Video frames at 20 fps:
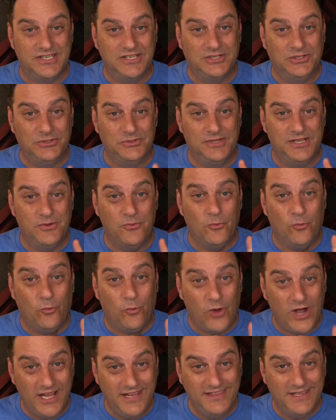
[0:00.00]
including
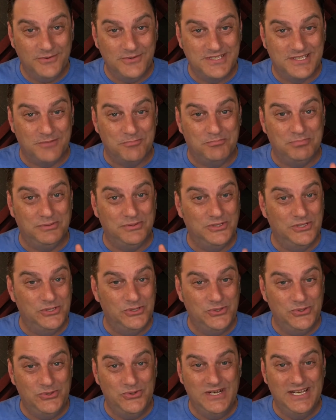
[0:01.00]
one that was a
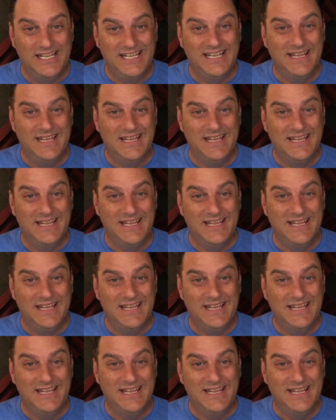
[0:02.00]
blue